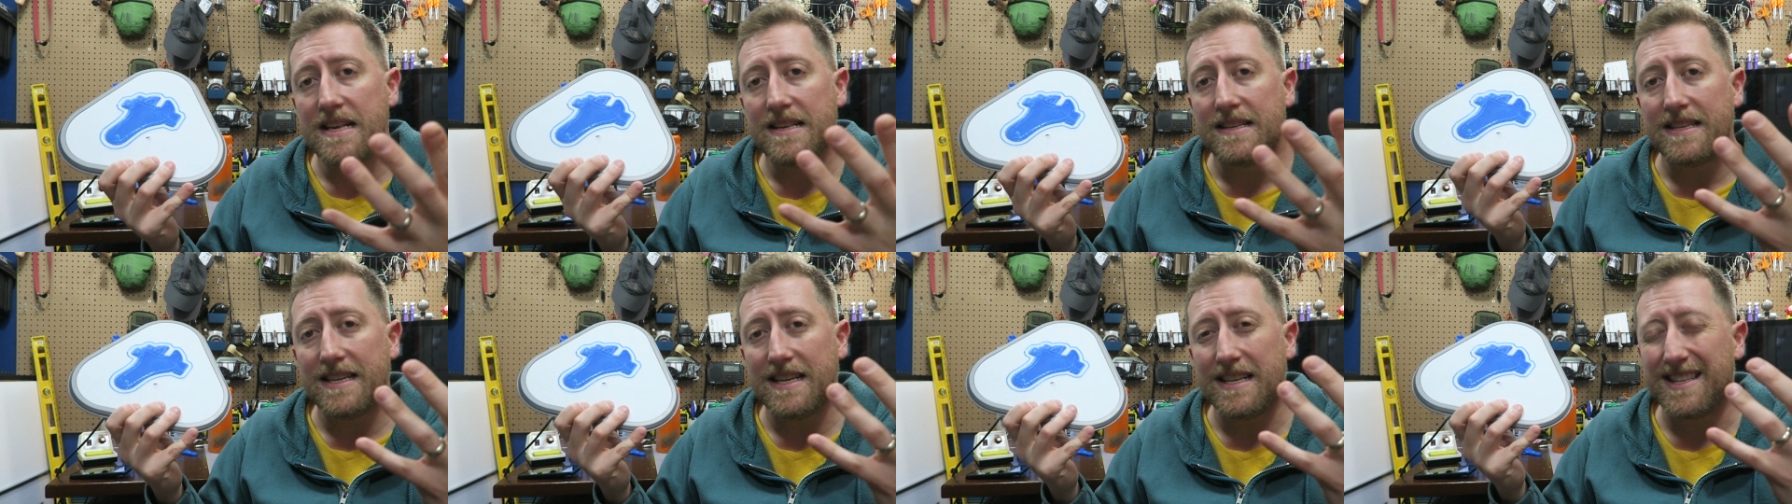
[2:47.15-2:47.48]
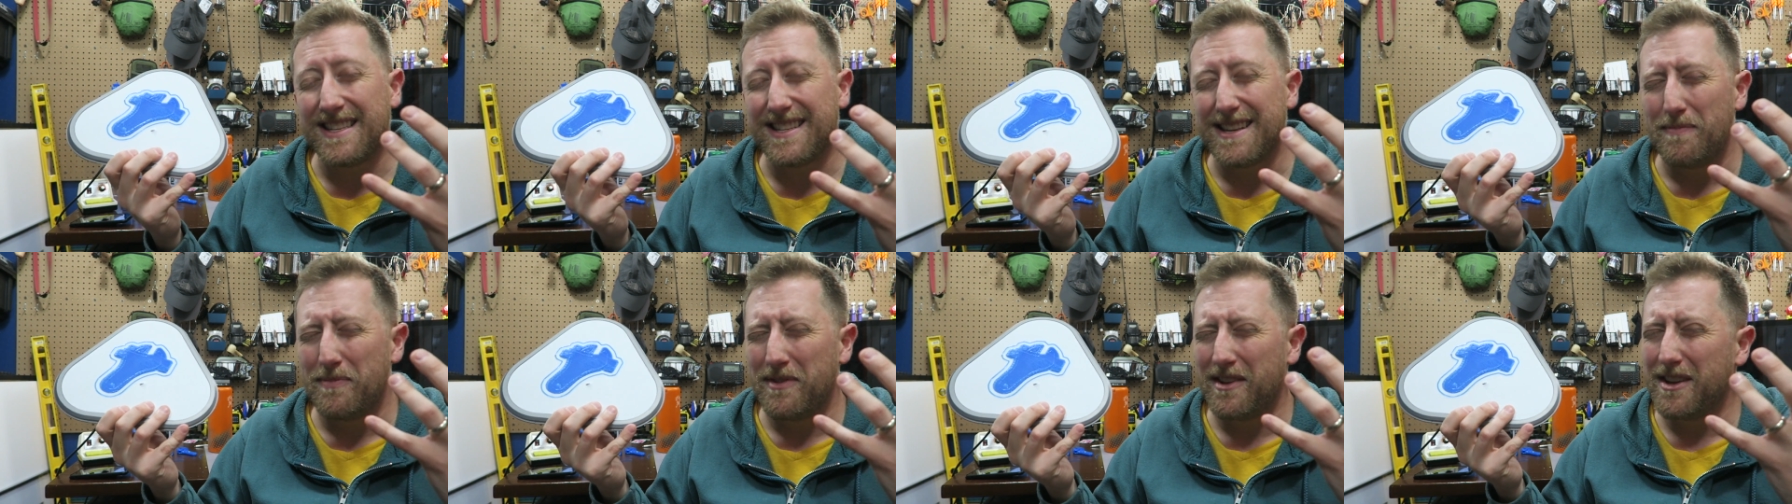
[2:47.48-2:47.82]
is
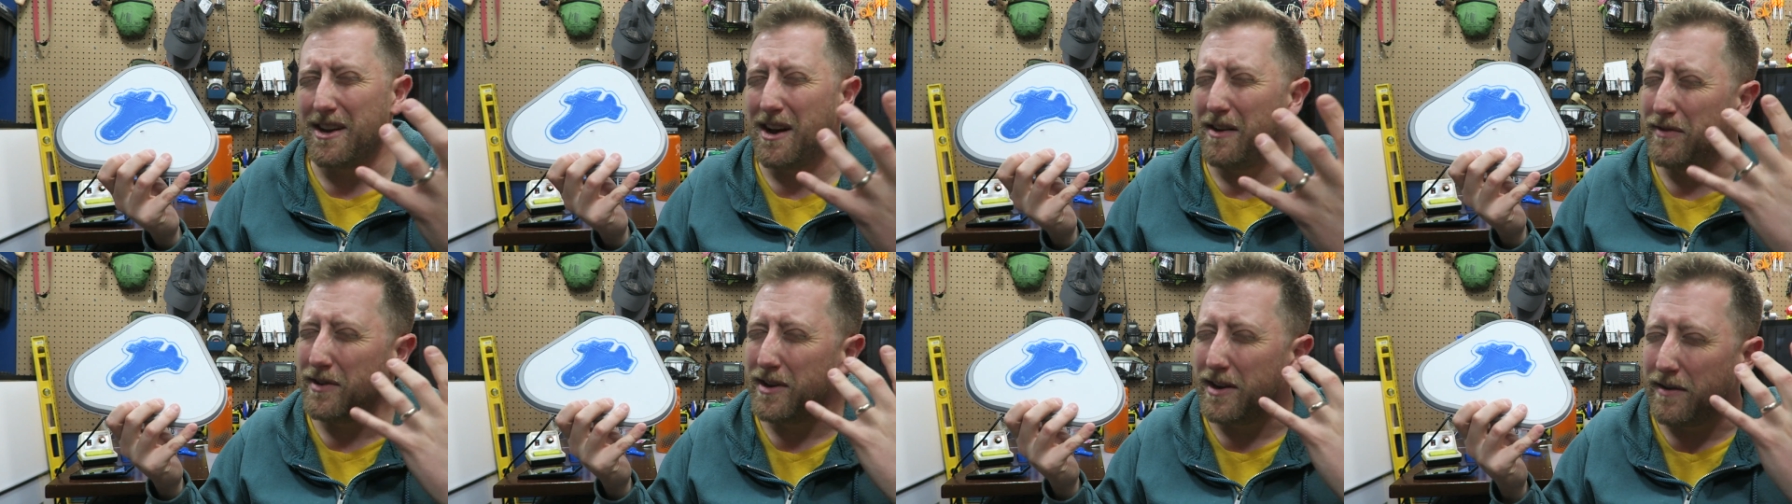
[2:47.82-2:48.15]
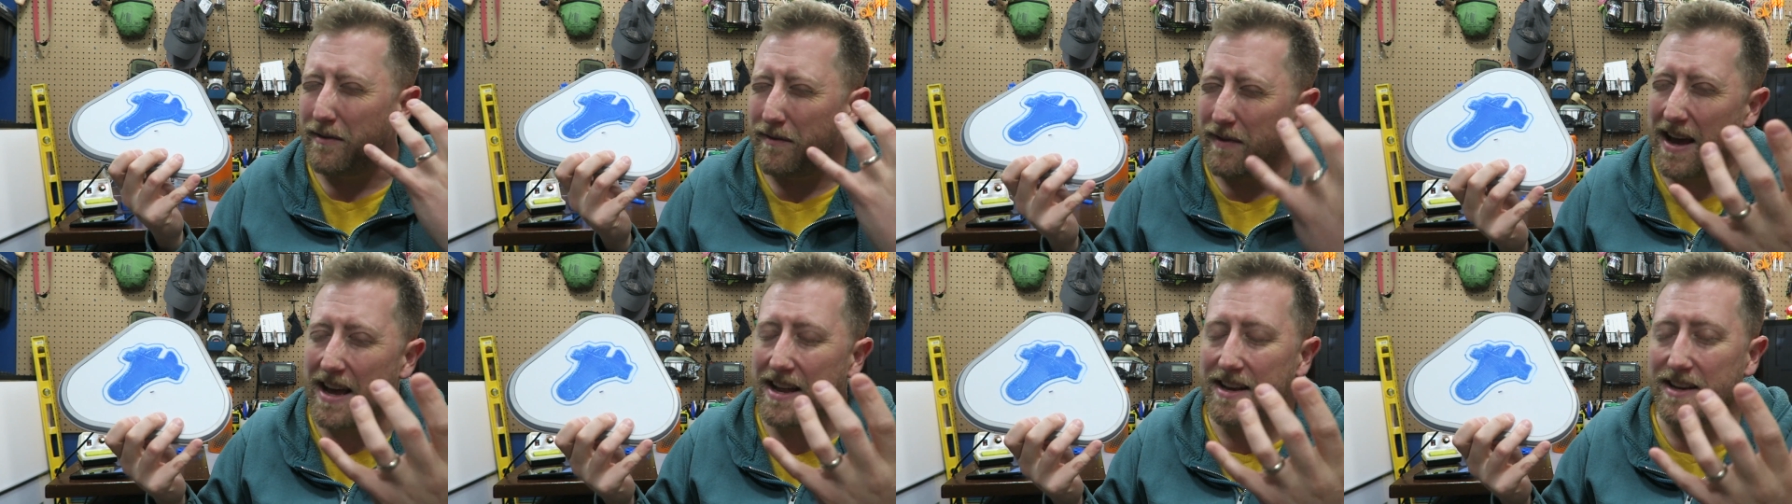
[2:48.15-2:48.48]
something of an
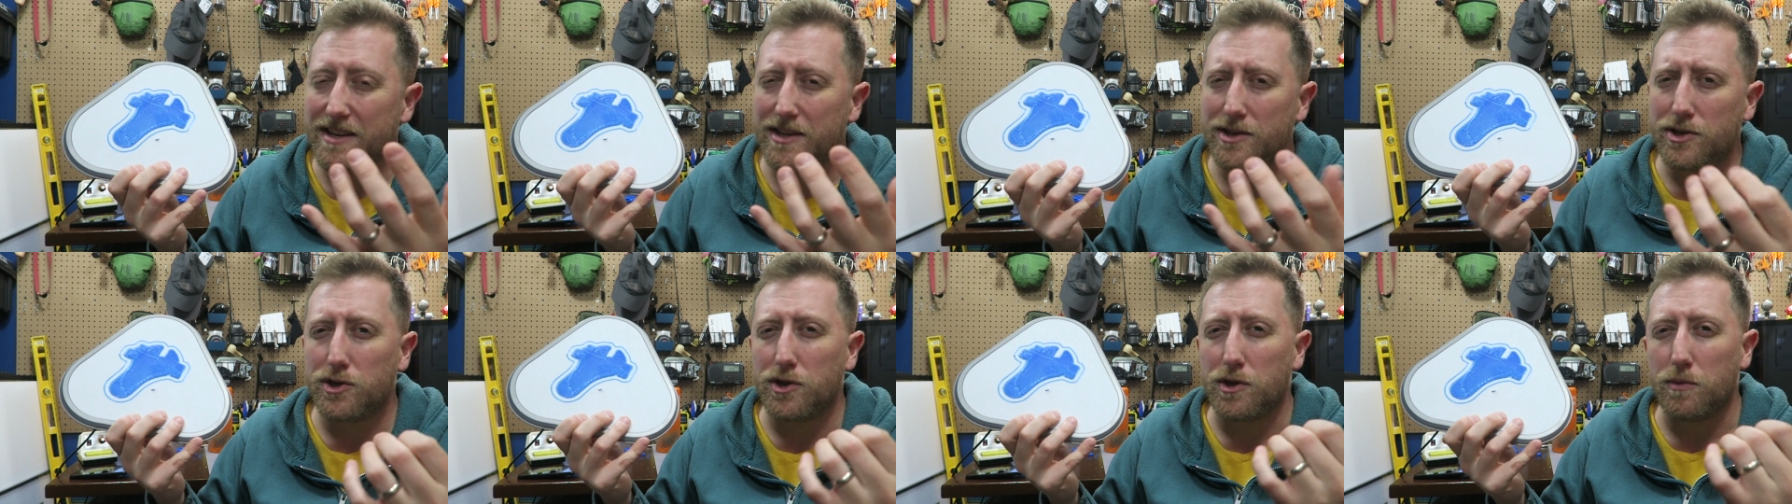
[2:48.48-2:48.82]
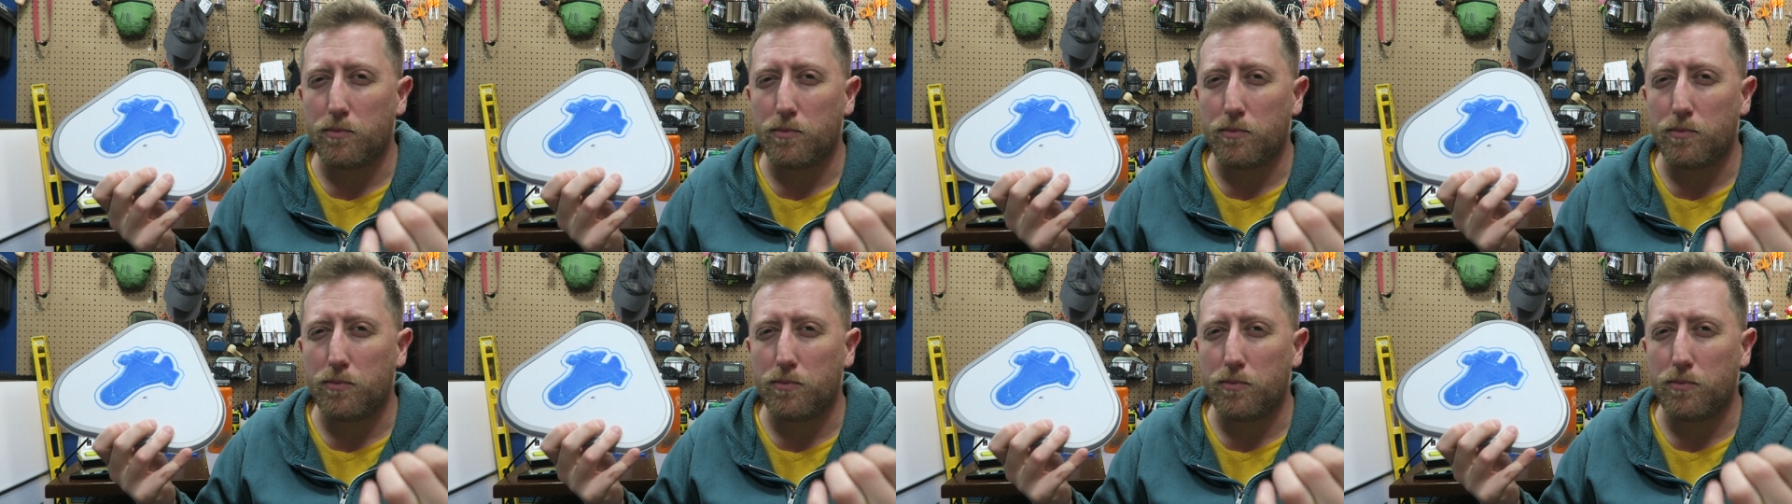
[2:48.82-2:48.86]
advantage.